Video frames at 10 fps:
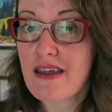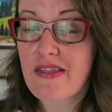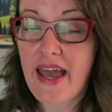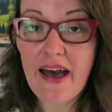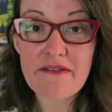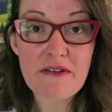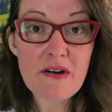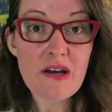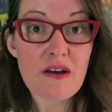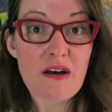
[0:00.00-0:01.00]
They have
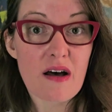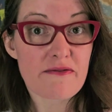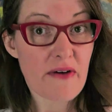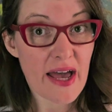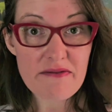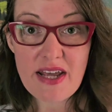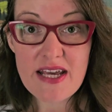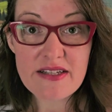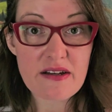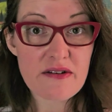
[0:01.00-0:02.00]
5
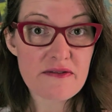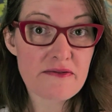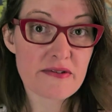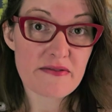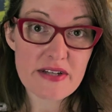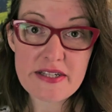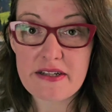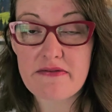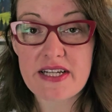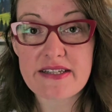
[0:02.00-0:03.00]
days of
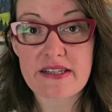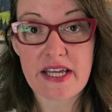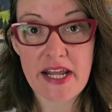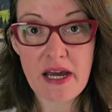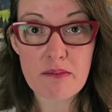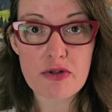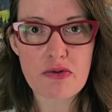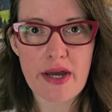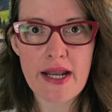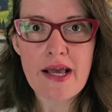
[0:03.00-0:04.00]
festivities leading up to it.